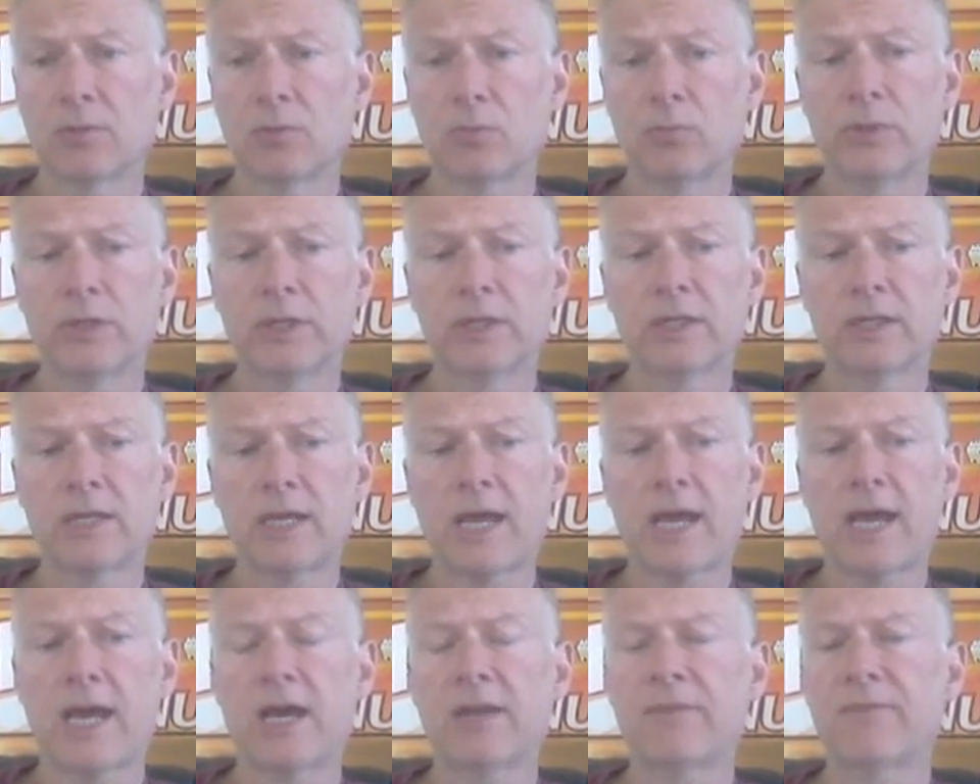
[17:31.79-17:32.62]
We can
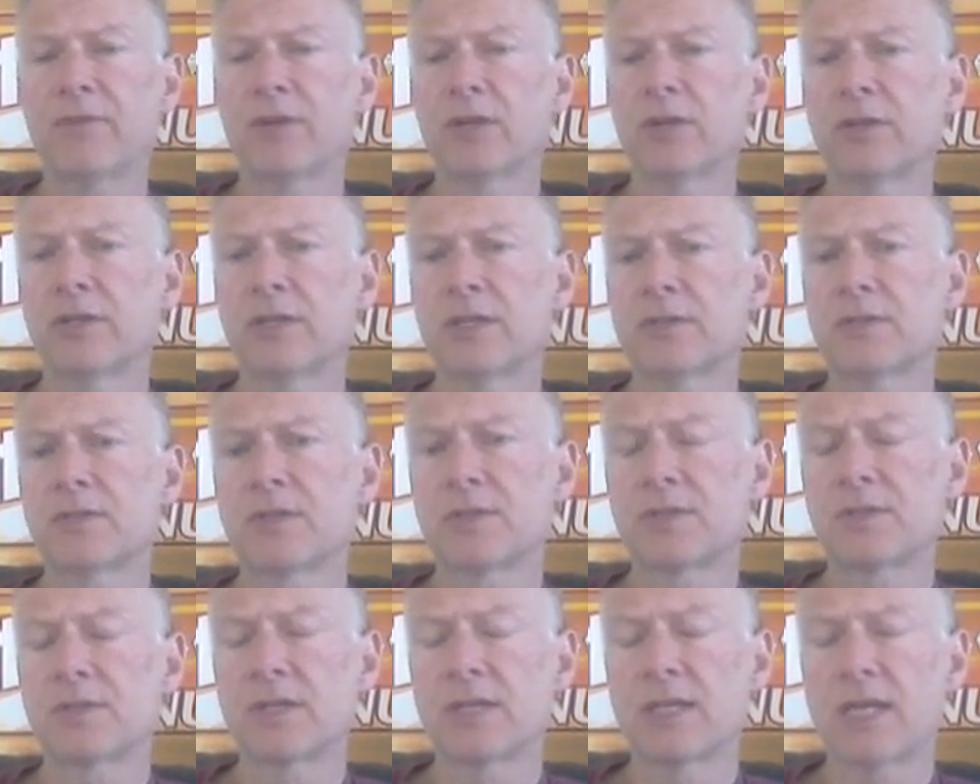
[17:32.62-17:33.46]
add
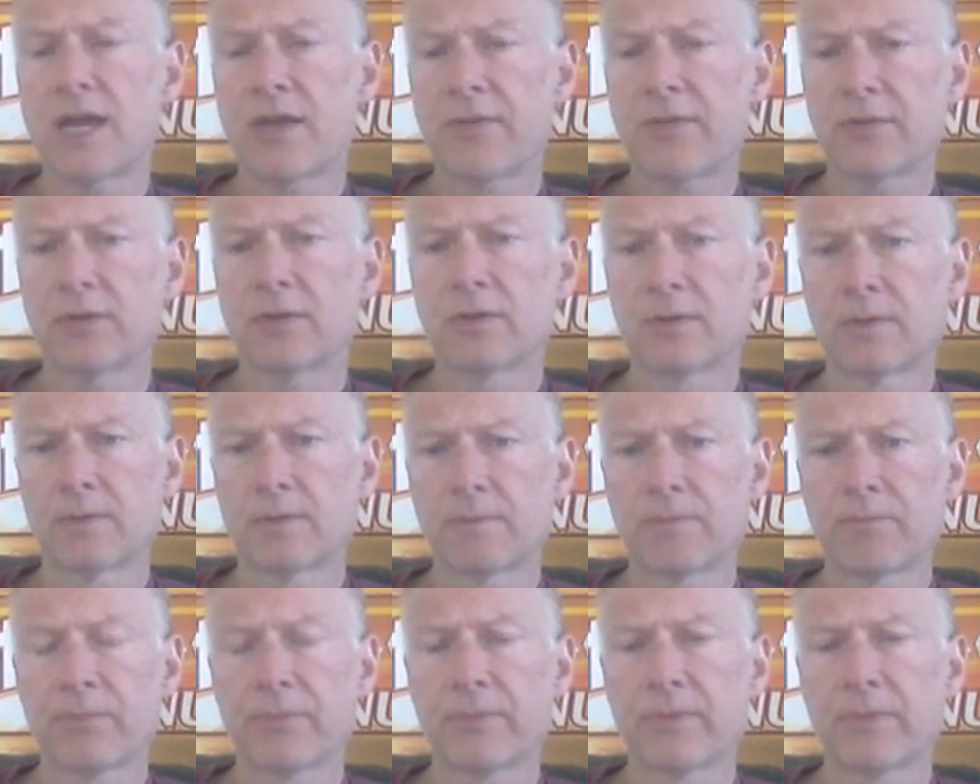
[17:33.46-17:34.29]
variances together,
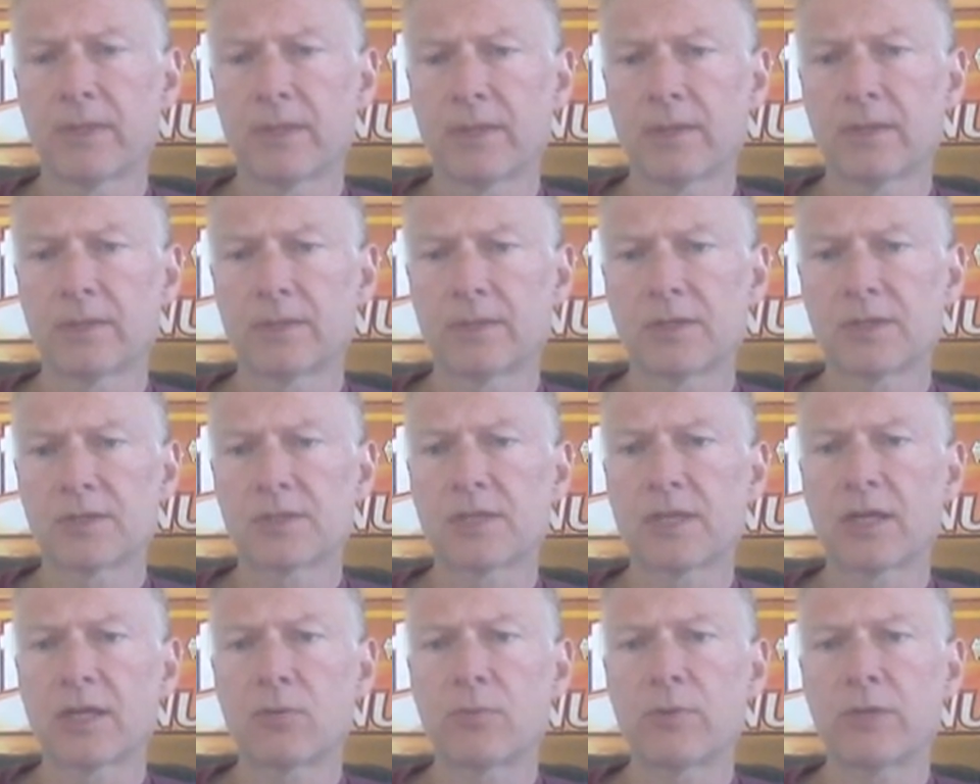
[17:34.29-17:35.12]

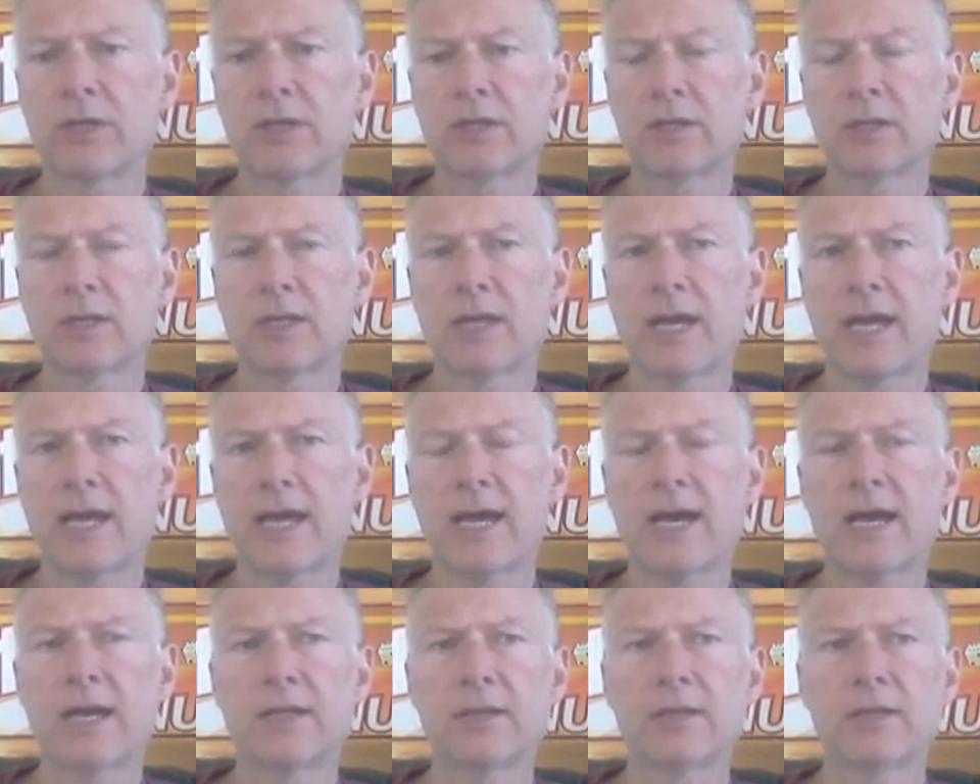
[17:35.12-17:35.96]
just like we can
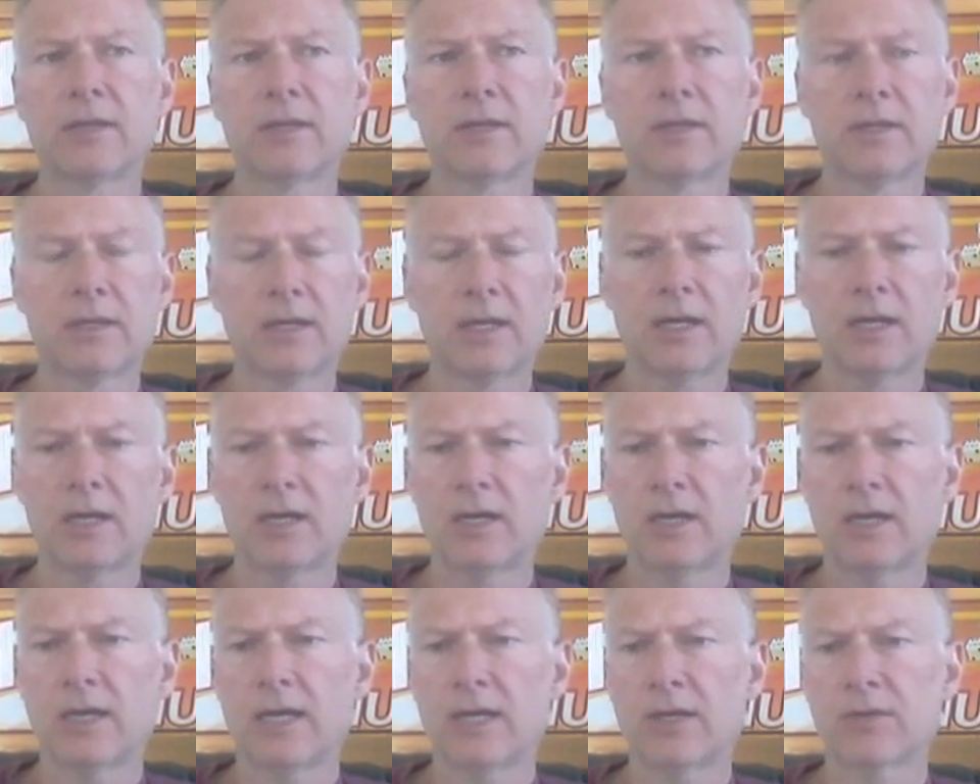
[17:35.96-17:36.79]
add
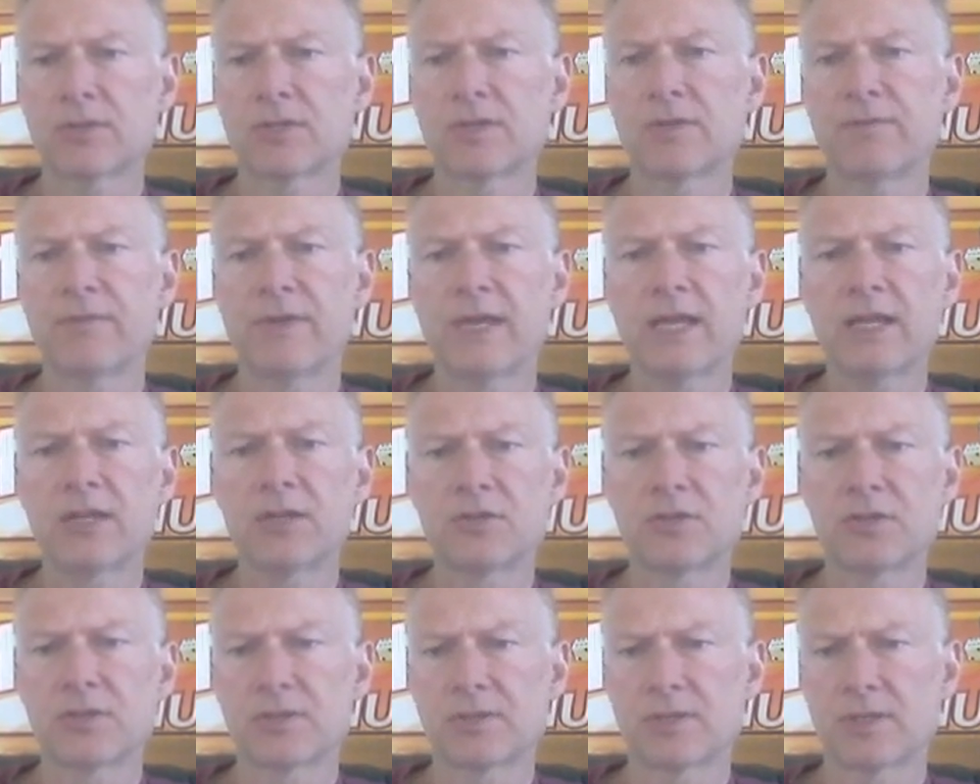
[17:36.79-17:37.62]
house
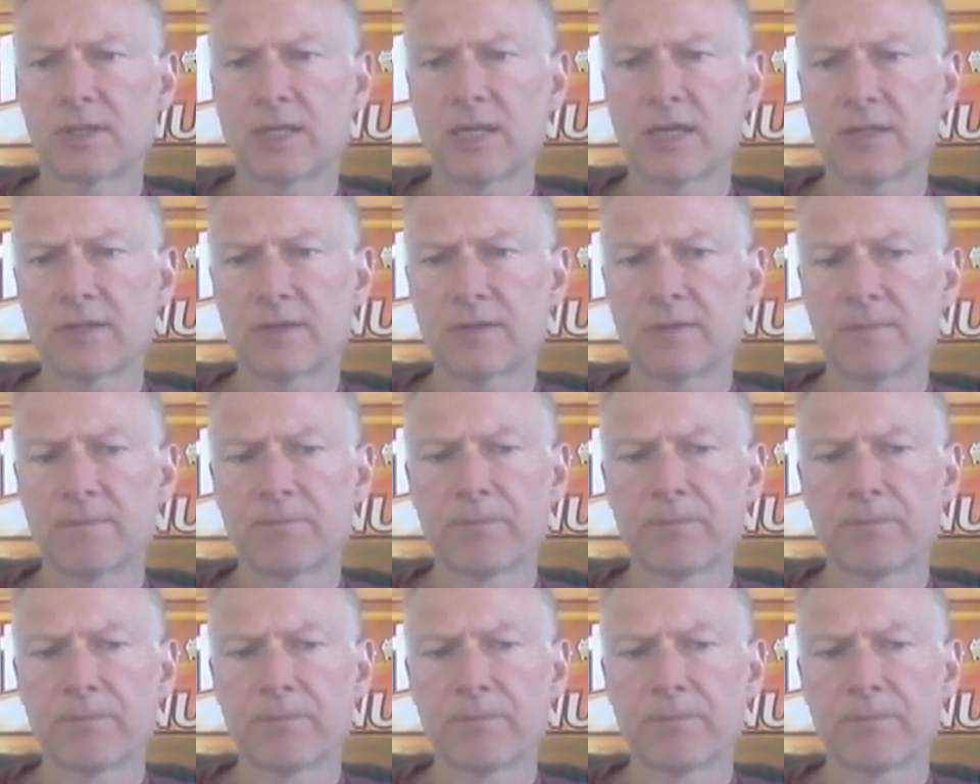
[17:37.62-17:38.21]
advantages together.